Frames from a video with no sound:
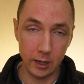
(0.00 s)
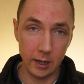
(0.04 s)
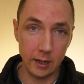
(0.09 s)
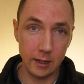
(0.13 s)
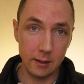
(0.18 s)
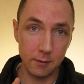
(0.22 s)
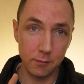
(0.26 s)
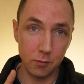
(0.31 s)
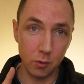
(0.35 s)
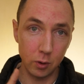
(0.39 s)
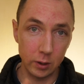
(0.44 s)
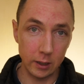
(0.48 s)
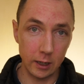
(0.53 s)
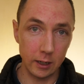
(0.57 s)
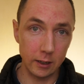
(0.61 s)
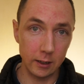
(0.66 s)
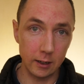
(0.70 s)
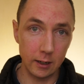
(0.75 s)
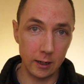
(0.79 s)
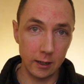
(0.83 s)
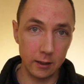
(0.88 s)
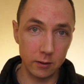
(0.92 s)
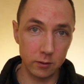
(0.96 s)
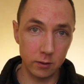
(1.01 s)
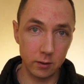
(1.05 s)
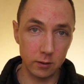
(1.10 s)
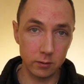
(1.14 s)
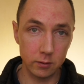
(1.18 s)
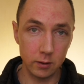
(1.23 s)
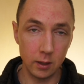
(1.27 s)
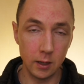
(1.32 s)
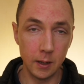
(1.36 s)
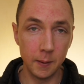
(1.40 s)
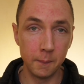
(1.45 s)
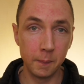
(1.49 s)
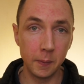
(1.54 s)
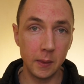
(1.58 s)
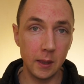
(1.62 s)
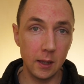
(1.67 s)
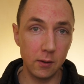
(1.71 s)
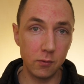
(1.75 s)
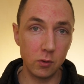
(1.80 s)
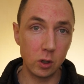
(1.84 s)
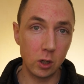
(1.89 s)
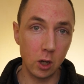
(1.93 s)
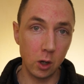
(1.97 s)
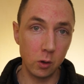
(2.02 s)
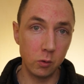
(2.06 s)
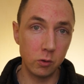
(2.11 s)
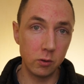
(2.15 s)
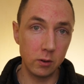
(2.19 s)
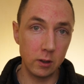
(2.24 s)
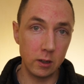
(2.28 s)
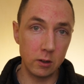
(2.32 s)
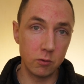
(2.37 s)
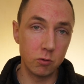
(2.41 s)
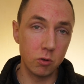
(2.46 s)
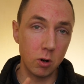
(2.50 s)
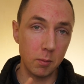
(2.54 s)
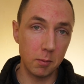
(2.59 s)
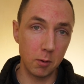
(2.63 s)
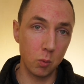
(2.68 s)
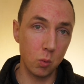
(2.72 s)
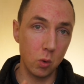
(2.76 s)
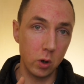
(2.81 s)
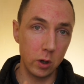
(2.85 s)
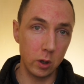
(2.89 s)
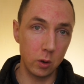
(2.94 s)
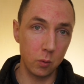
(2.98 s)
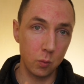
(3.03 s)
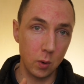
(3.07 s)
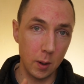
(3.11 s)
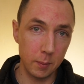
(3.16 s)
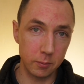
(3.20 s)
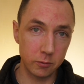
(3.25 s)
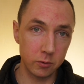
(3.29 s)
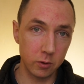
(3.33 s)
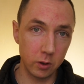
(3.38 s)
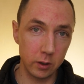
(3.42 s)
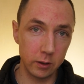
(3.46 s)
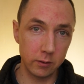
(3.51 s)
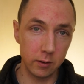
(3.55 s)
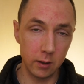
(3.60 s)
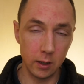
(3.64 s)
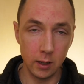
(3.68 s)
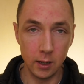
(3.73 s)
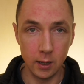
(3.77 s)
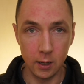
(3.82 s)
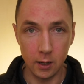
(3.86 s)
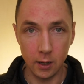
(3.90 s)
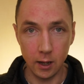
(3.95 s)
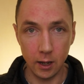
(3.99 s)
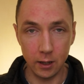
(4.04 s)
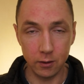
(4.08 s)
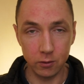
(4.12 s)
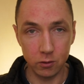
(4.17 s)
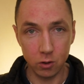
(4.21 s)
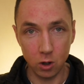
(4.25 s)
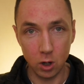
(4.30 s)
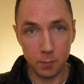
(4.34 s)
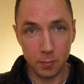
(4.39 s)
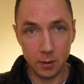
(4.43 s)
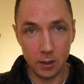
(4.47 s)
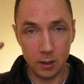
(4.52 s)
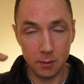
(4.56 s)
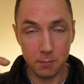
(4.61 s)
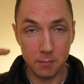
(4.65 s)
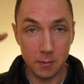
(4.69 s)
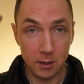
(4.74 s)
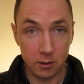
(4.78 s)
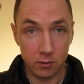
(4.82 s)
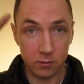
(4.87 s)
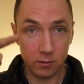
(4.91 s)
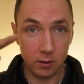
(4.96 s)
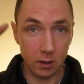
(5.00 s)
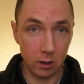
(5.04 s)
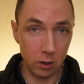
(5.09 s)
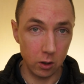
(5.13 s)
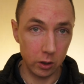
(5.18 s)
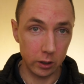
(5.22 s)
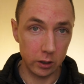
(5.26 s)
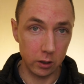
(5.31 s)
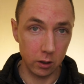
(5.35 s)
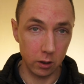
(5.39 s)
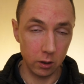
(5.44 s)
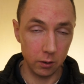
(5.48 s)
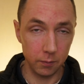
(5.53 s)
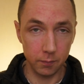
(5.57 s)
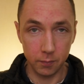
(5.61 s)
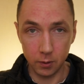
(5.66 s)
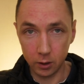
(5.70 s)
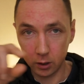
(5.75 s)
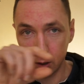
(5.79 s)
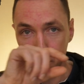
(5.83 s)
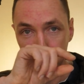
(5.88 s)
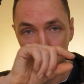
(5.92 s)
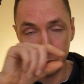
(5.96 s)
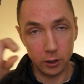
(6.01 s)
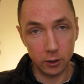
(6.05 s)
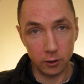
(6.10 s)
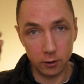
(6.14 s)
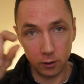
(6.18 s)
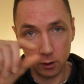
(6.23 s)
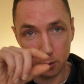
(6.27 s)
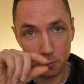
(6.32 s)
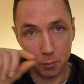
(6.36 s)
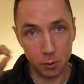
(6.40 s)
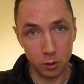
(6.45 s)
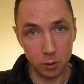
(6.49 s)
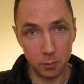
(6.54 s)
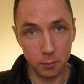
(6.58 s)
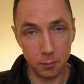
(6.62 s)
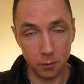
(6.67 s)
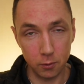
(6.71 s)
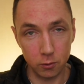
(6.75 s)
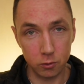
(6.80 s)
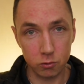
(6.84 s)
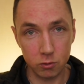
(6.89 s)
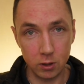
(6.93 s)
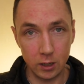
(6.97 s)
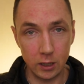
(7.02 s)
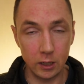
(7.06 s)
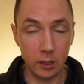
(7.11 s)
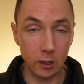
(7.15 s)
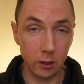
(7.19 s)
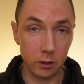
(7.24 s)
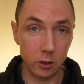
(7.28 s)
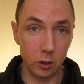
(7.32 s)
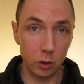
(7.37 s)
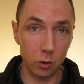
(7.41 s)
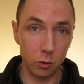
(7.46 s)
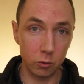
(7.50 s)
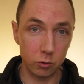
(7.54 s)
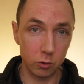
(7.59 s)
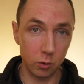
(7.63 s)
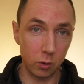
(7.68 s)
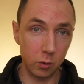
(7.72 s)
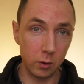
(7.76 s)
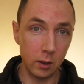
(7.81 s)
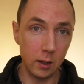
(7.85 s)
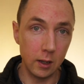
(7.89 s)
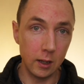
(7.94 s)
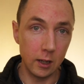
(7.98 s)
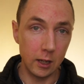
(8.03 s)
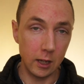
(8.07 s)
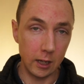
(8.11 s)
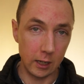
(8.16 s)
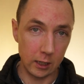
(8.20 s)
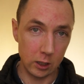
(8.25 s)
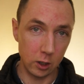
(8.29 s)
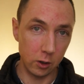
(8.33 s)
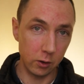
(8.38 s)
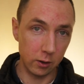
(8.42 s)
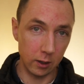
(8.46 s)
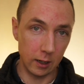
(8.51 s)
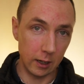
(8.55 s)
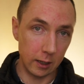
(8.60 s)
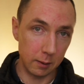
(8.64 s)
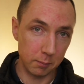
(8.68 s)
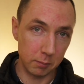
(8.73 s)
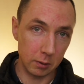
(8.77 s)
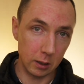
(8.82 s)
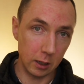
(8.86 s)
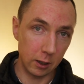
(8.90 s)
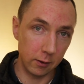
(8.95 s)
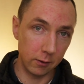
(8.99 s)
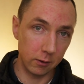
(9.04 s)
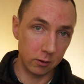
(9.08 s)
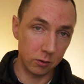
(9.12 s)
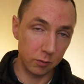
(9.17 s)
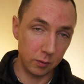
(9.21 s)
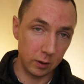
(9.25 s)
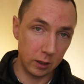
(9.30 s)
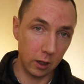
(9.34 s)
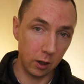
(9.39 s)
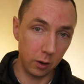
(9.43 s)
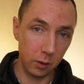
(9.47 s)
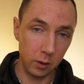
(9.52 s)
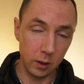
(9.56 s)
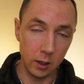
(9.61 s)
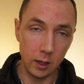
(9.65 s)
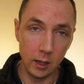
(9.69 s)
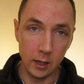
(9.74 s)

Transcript: any Voigtlander lenses, if you go to the Robert White website and type in Mr. Leica, I can put it at the bottom of the screen. I can also include a link below this video.